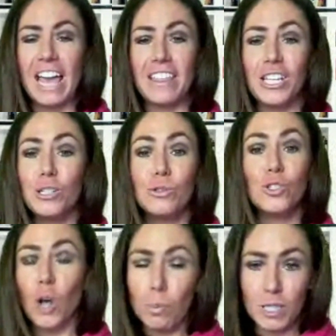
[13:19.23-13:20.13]
I thank you
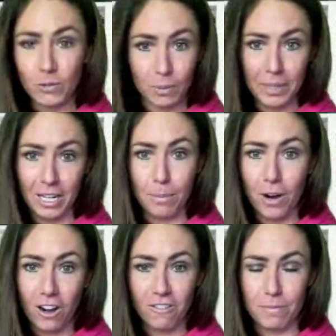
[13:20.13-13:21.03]
so much for being a
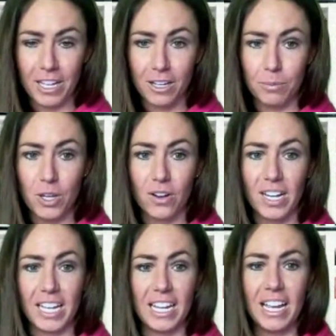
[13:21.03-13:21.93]
part of my
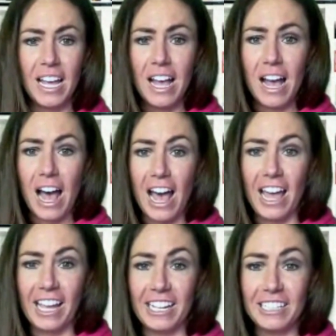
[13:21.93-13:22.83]
community.
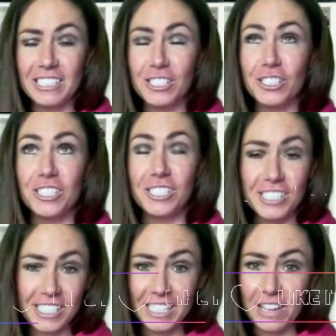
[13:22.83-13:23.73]
I
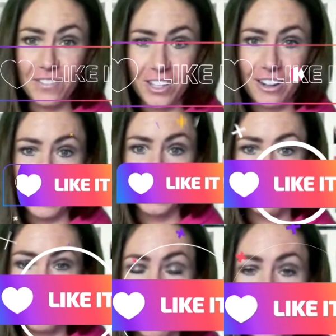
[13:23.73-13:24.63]
seriously love
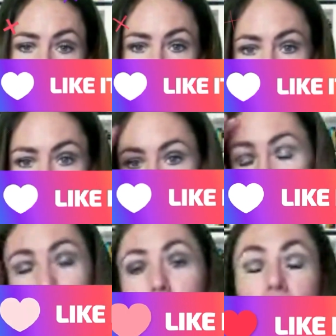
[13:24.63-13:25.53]
interacting with all of you, but
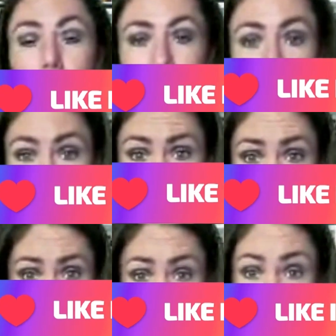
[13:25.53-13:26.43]
ultimately, it's
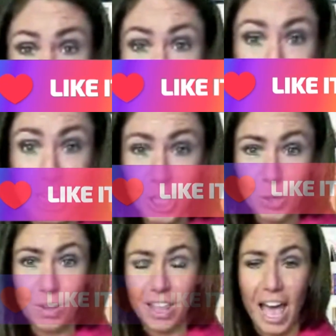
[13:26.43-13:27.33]
like I want to shake
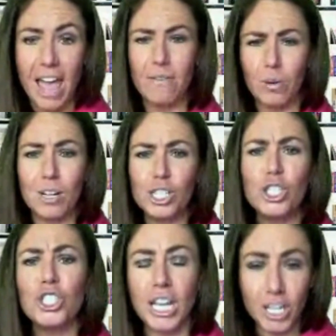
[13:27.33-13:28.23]
you alive, I want to
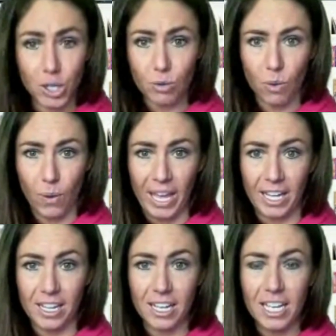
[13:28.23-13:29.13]
shake you
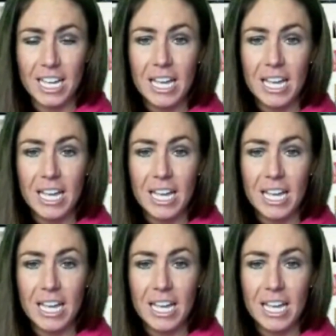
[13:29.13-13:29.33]
awake